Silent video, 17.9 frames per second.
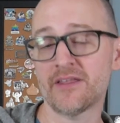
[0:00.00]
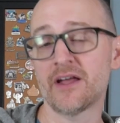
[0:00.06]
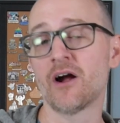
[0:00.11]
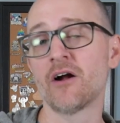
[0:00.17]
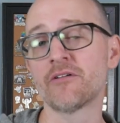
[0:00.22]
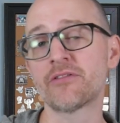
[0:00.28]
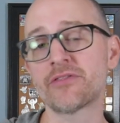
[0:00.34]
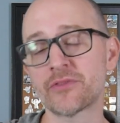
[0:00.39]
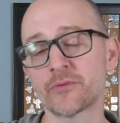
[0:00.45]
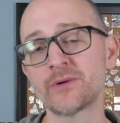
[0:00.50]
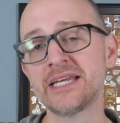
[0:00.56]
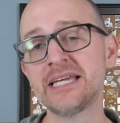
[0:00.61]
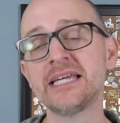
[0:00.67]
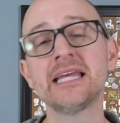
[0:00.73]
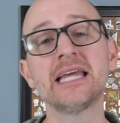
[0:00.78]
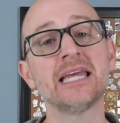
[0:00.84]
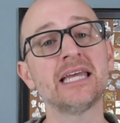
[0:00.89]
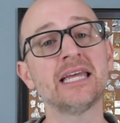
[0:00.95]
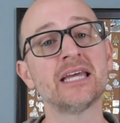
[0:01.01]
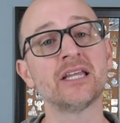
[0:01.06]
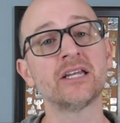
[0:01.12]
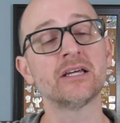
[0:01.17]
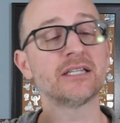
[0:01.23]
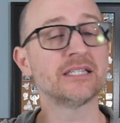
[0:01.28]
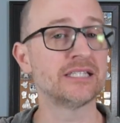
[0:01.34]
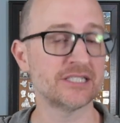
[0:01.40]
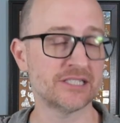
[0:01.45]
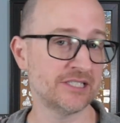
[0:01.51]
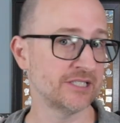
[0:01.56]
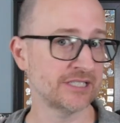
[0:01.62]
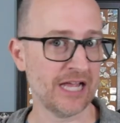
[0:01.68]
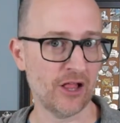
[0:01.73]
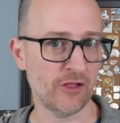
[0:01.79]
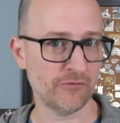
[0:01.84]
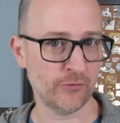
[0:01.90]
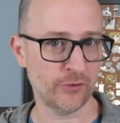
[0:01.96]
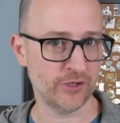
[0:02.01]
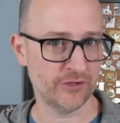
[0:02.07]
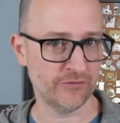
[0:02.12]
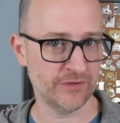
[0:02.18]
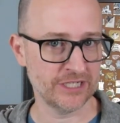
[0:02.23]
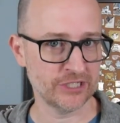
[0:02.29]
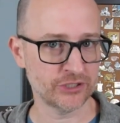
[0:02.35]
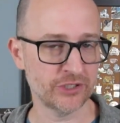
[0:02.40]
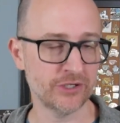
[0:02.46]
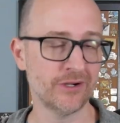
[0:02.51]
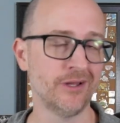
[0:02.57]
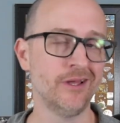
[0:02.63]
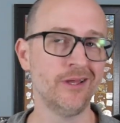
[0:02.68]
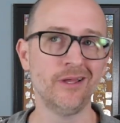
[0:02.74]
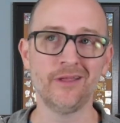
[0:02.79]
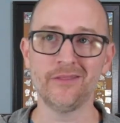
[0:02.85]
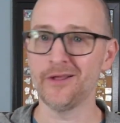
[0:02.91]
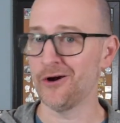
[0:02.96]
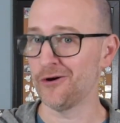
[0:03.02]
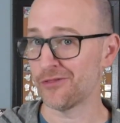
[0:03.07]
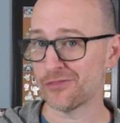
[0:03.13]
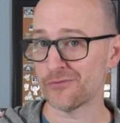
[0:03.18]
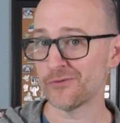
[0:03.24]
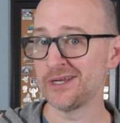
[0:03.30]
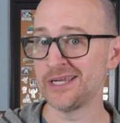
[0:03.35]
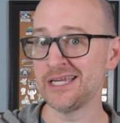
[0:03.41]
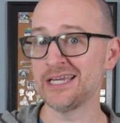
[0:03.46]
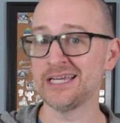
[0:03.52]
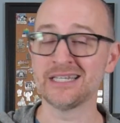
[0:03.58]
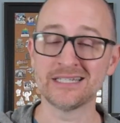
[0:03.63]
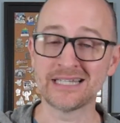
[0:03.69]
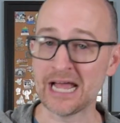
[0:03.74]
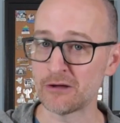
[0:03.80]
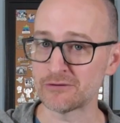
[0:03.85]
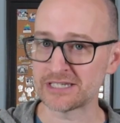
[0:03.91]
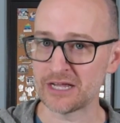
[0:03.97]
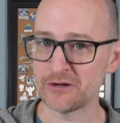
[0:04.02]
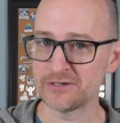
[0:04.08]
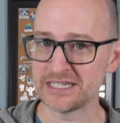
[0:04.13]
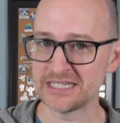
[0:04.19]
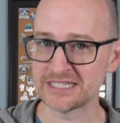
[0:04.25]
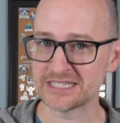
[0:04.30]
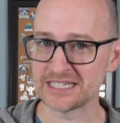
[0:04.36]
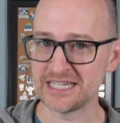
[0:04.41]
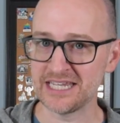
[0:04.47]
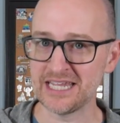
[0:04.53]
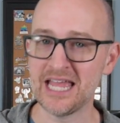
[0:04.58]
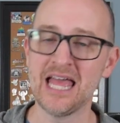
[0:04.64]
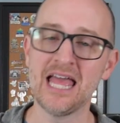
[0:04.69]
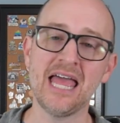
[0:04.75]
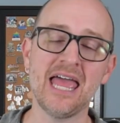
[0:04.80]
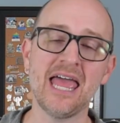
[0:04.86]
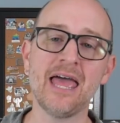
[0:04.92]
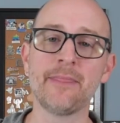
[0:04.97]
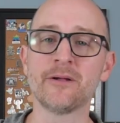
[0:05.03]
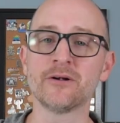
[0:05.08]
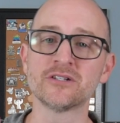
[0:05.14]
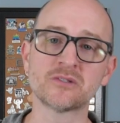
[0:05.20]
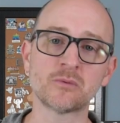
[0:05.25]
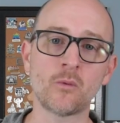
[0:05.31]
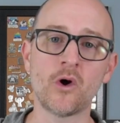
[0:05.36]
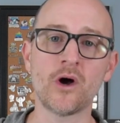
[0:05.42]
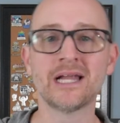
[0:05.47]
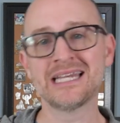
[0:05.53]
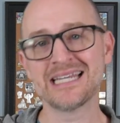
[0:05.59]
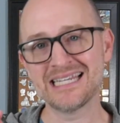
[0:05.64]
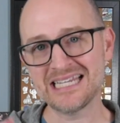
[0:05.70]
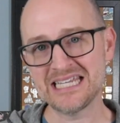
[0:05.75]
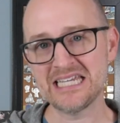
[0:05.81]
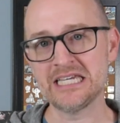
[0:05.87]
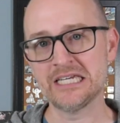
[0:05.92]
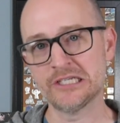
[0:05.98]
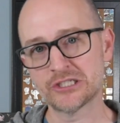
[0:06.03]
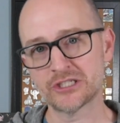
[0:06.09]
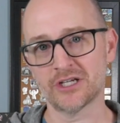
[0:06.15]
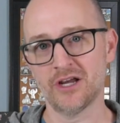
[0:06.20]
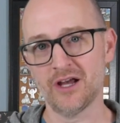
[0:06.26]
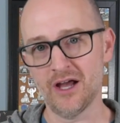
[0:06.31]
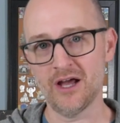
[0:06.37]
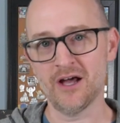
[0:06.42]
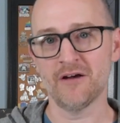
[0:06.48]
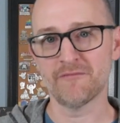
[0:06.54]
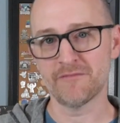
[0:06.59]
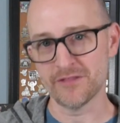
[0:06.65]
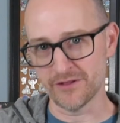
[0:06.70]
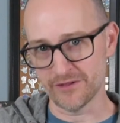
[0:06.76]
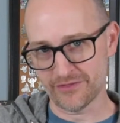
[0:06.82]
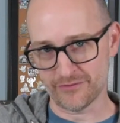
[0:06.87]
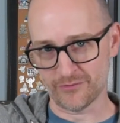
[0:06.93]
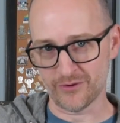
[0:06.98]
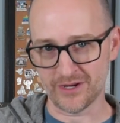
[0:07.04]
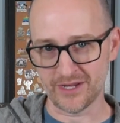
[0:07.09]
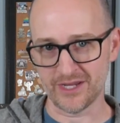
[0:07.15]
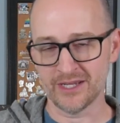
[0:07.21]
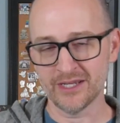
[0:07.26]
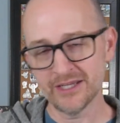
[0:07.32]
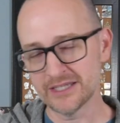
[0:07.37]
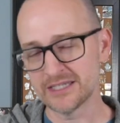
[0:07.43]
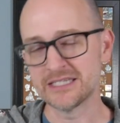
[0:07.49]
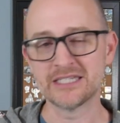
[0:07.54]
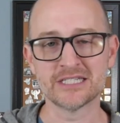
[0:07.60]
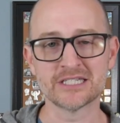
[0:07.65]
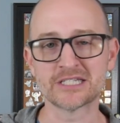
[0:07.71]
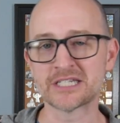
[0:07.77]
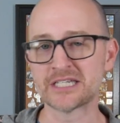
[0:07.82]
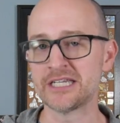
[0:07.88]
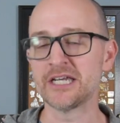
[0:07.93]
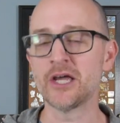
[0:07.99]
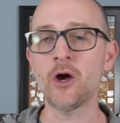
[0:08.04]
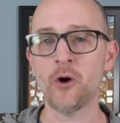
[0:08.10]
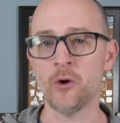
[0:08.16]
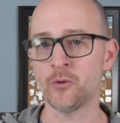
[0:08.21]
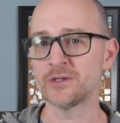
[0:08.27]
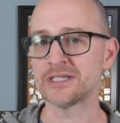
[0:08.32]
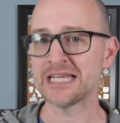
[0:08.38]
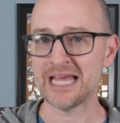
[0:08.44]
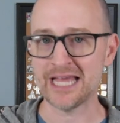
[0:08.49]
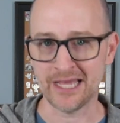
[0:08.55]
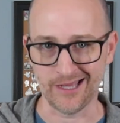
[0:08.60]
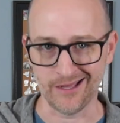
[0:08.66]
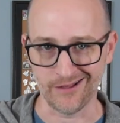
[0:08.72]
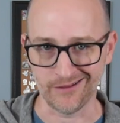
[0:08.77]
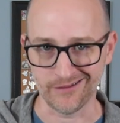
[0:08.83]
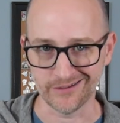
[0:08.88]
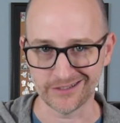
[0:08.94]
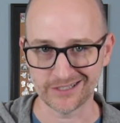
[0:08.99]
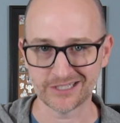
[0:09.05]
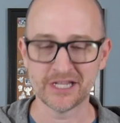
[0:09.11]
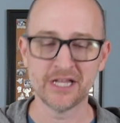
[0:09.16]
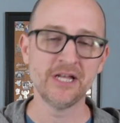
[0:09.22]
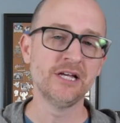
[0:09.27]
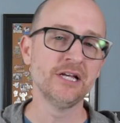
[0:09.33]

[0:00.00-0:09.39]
there are three in Disney's California Adventure, there are three in Downtown Disney, and there's one in each of the three Disney hotels.